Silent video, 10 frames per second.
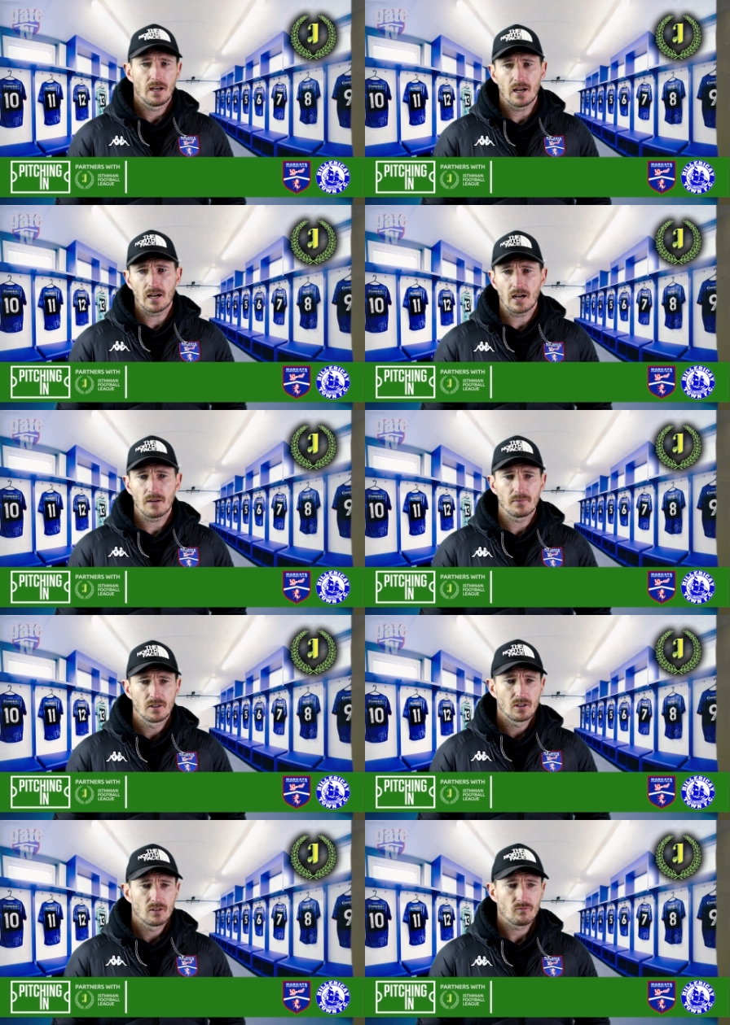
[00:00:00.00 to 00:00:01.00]
Um,
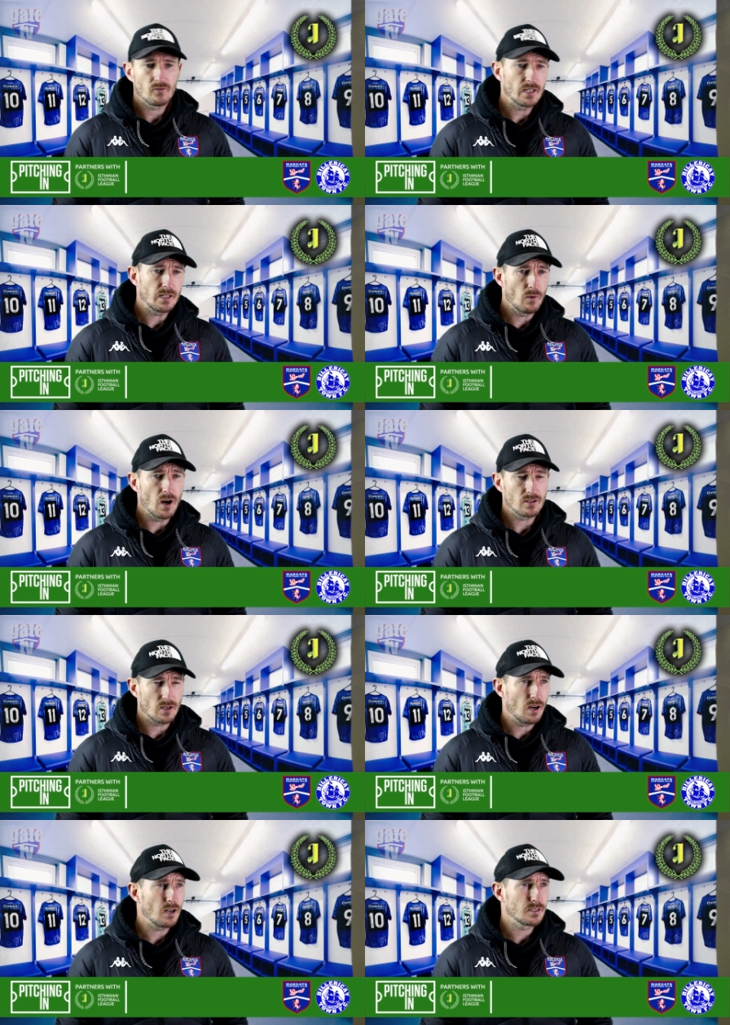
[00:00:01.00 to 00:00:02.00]
really worked
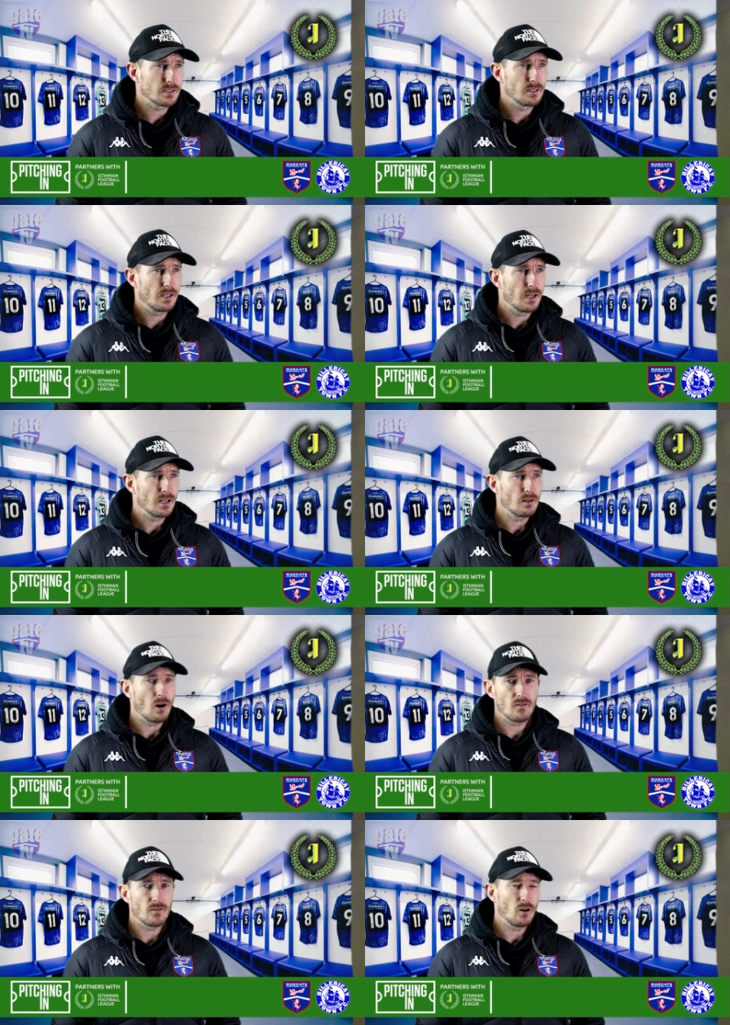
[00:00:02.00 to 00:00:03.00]
hard uh,
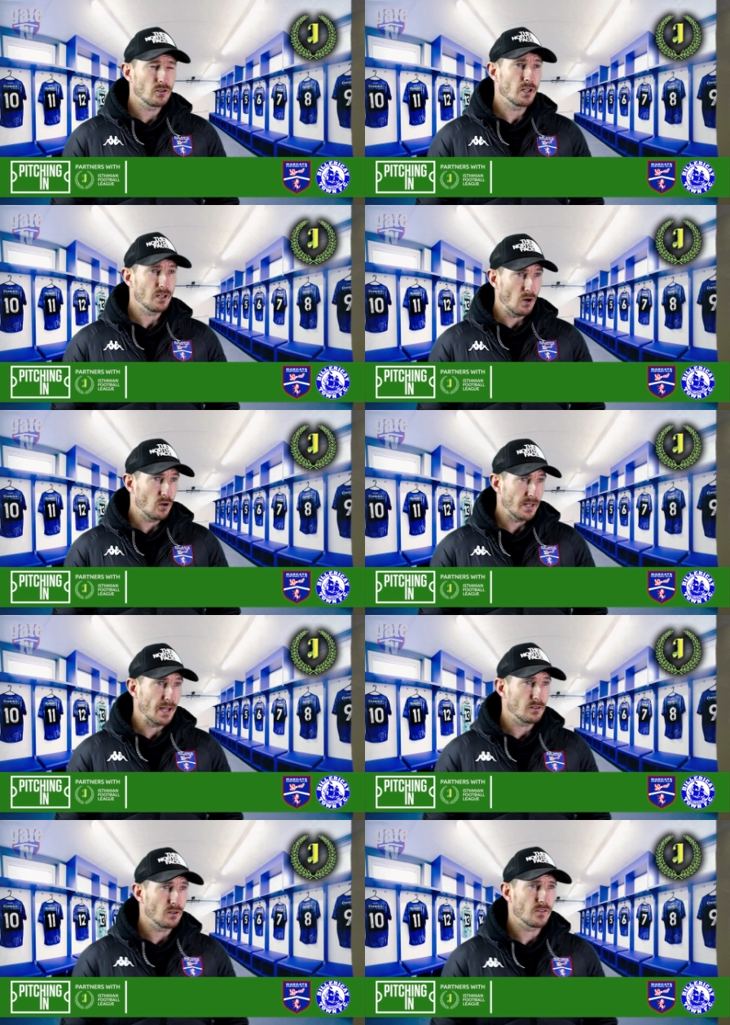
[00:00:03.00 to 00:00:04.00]
off on, a, on
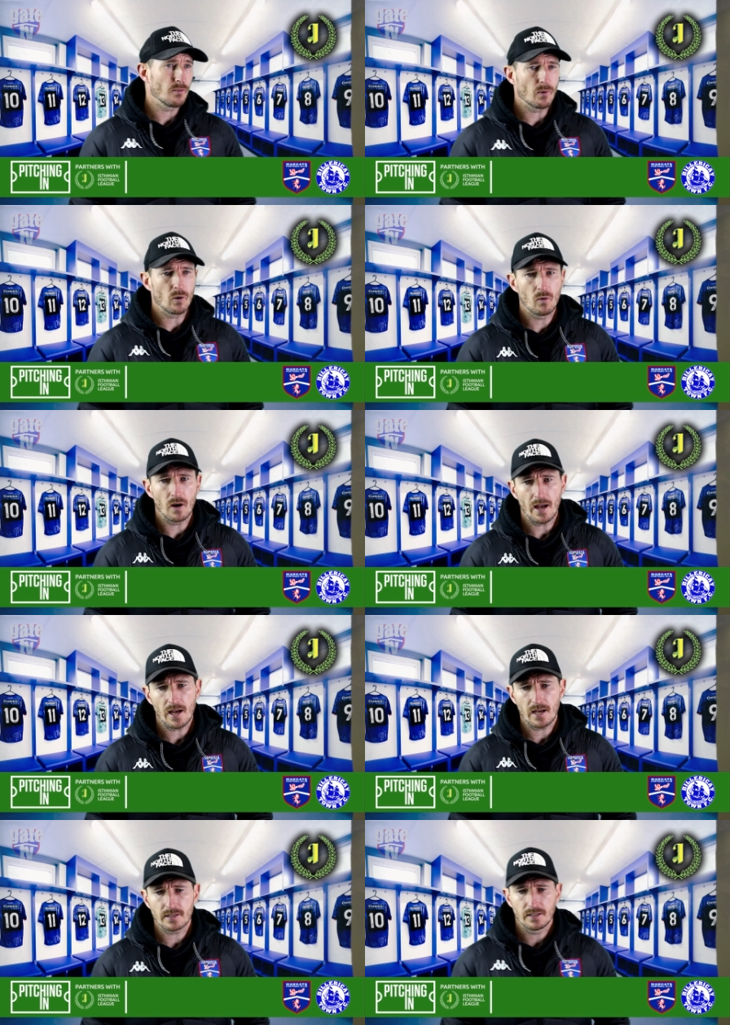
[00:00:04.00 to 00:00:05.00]
and off the ball,
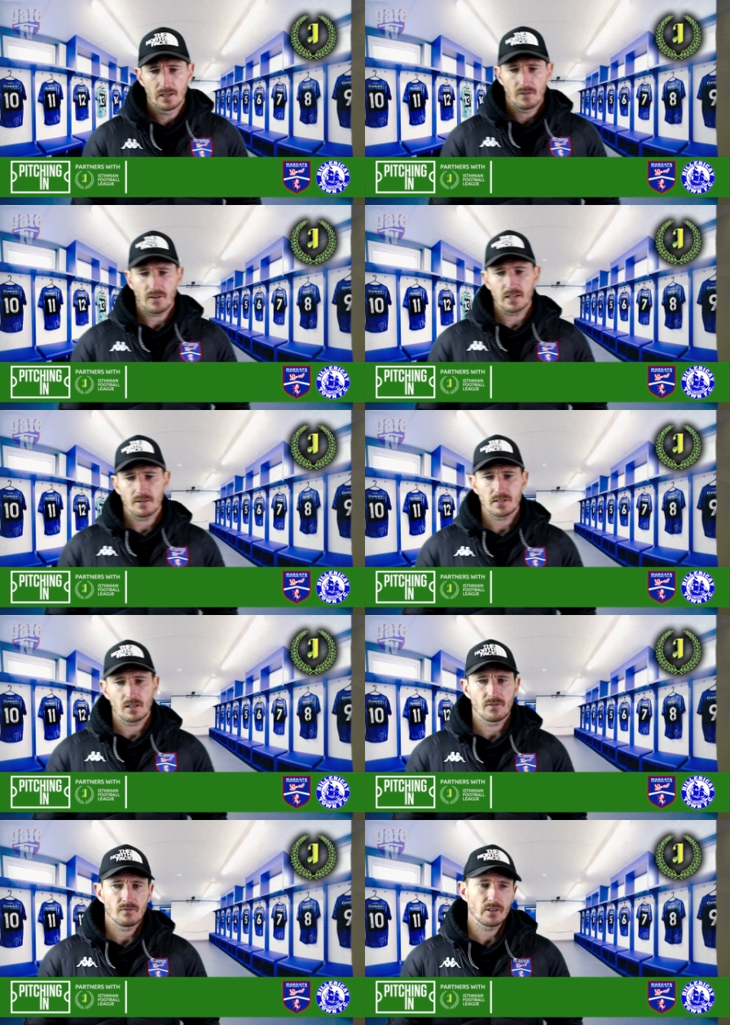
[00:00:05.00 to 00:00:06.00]
and found
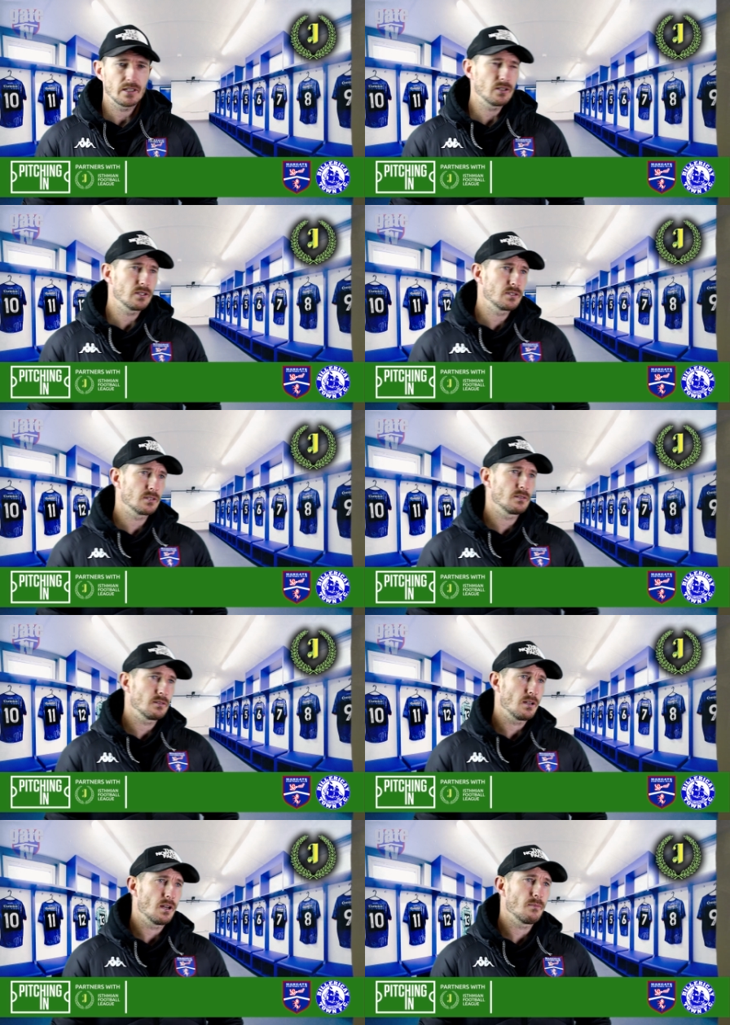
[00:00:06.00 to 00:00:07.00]
himself in really good
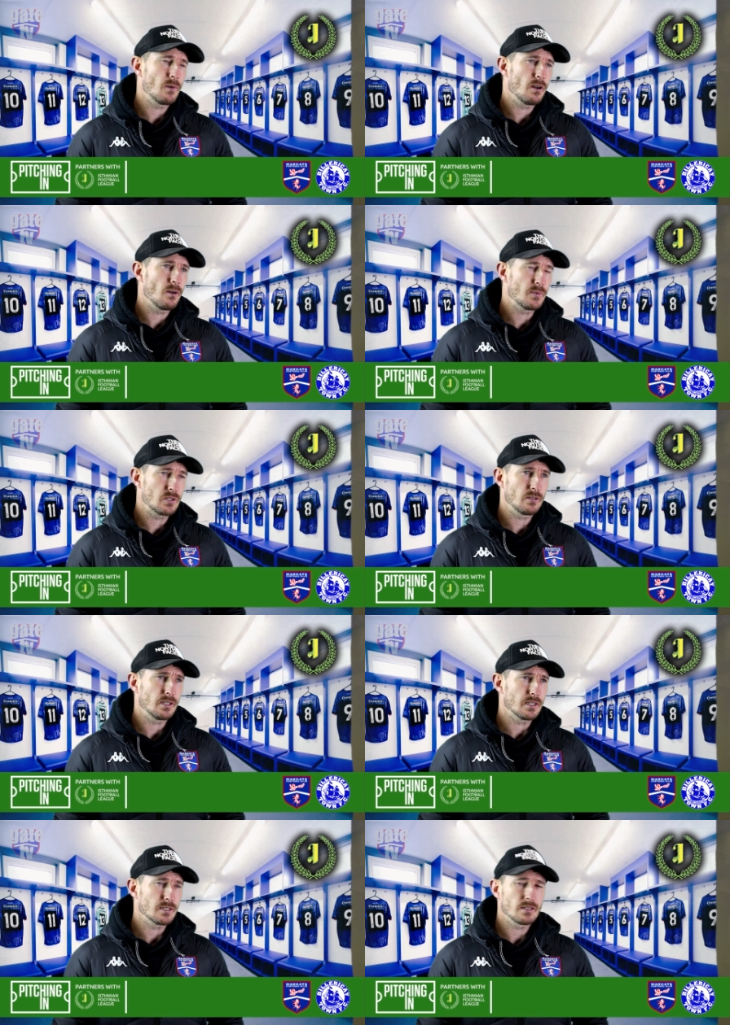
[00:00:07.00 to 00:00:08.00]
um,
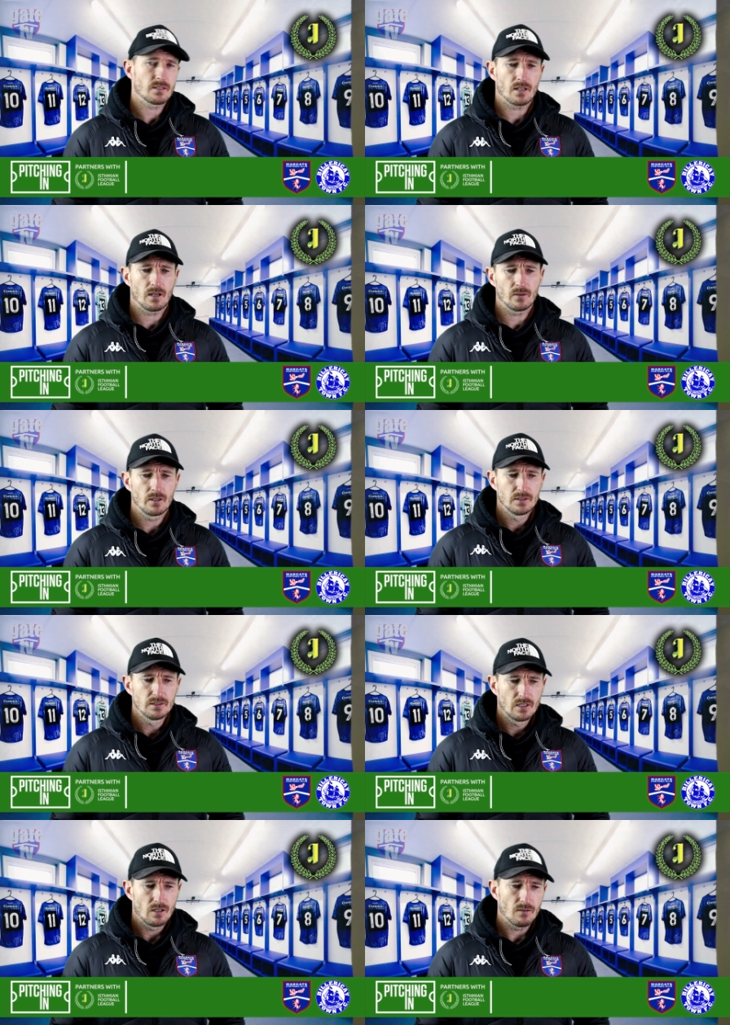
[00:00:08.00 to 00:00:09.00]
opportunities. So
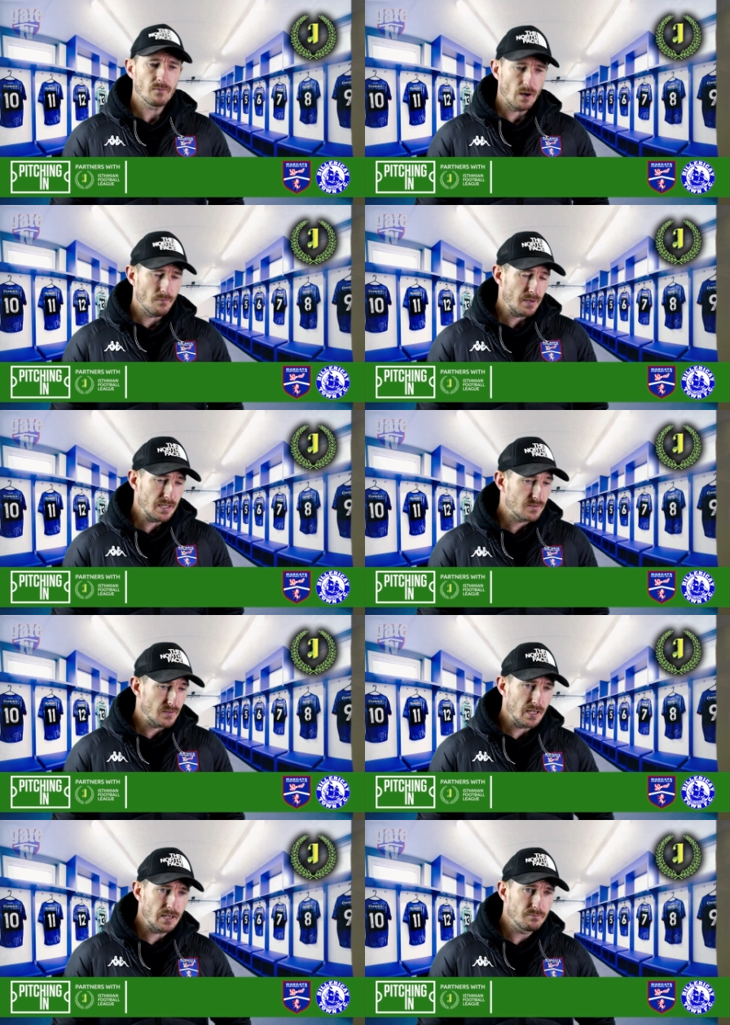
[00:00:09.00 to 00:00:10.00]
I'm, I'm pleased
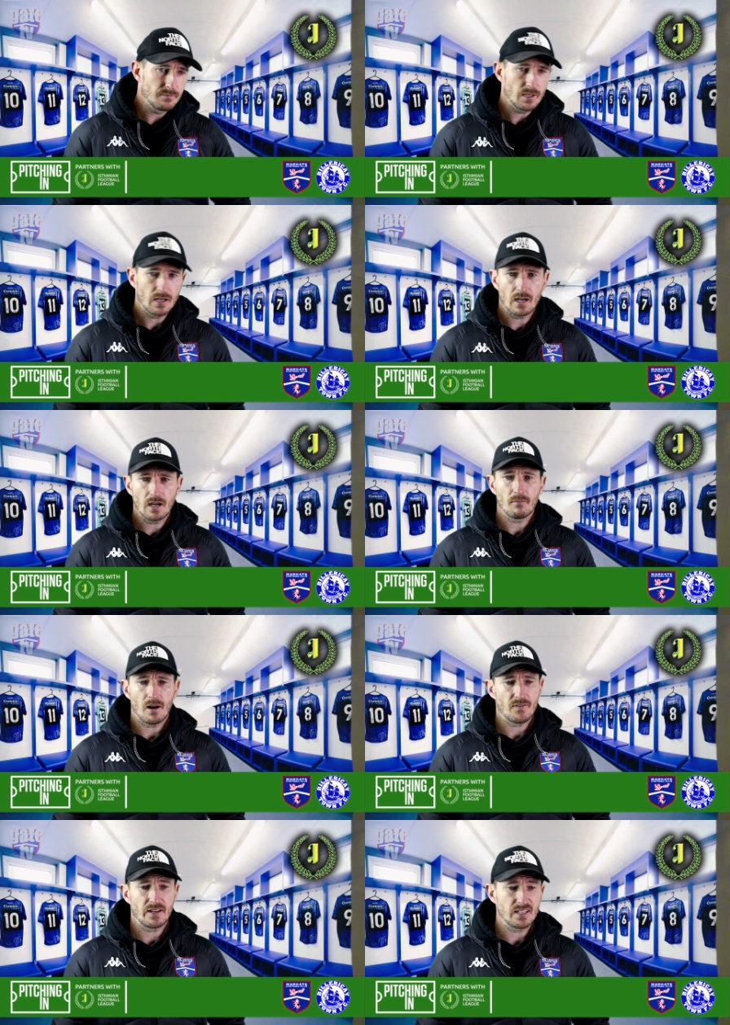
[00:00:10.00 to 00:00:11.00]
for him. Um,
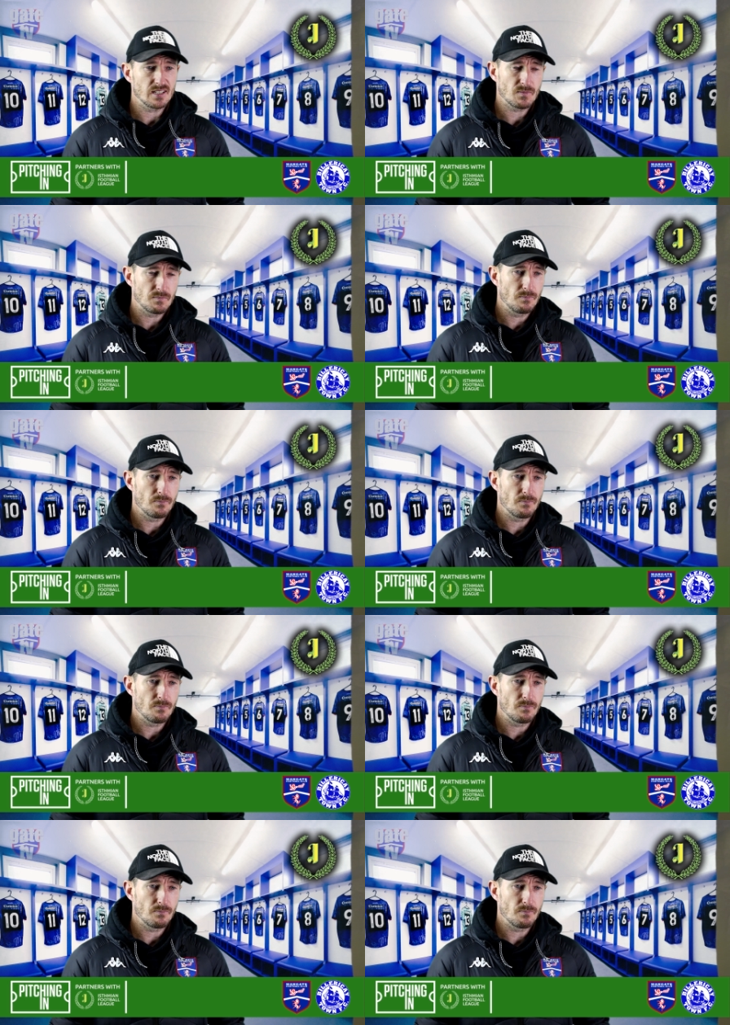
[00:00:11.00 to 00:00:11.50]
I think it's,